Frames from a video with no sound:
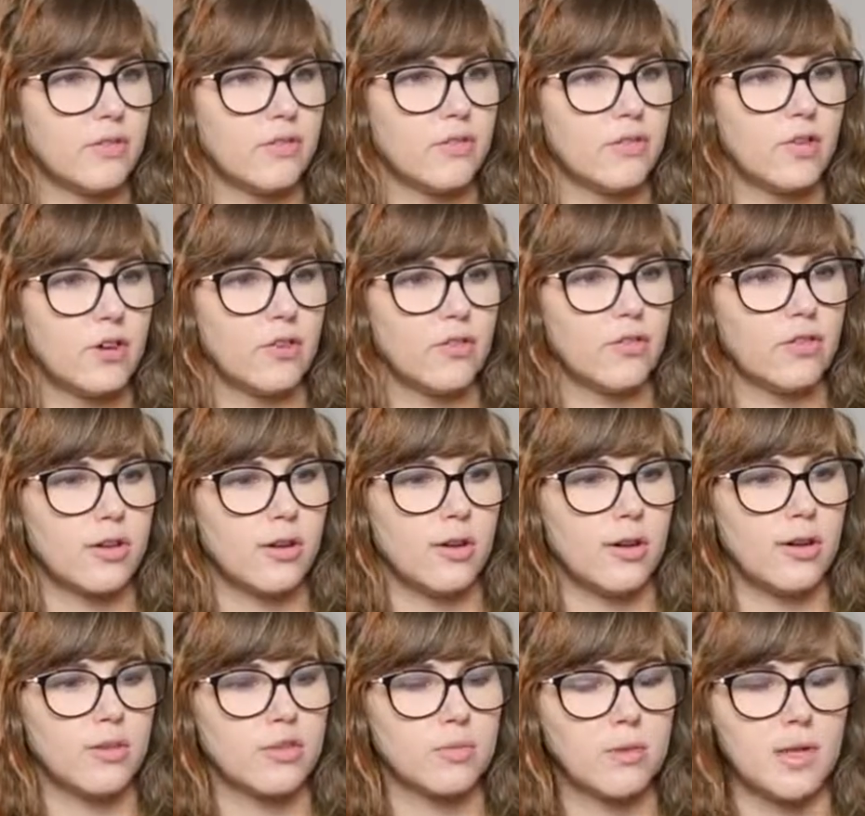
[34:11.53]
first
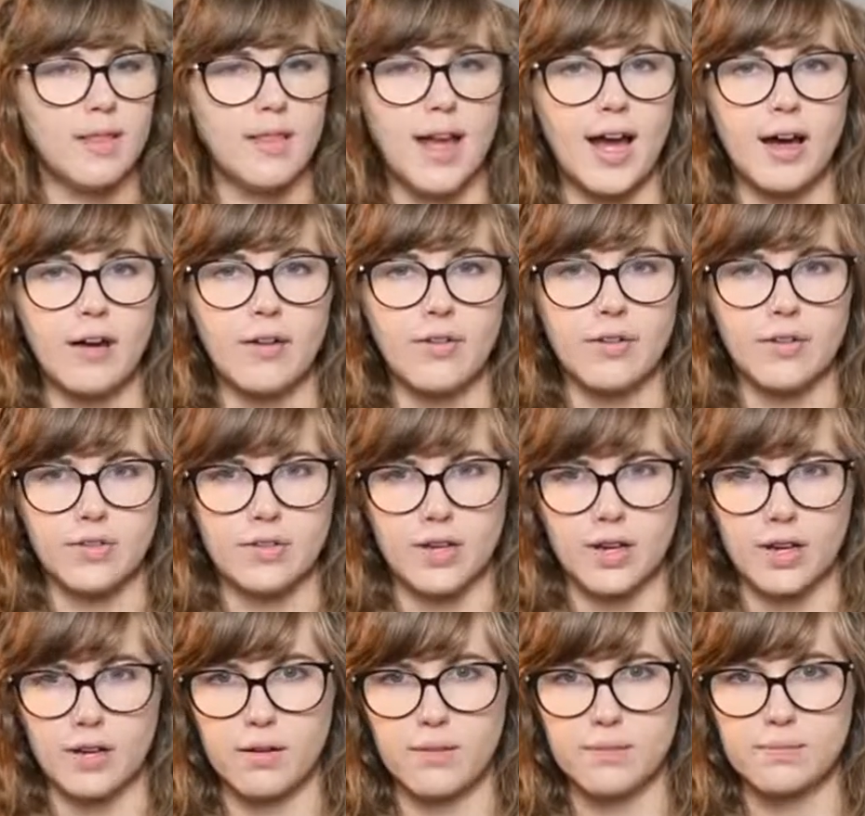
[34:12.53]
note should be louder than the second.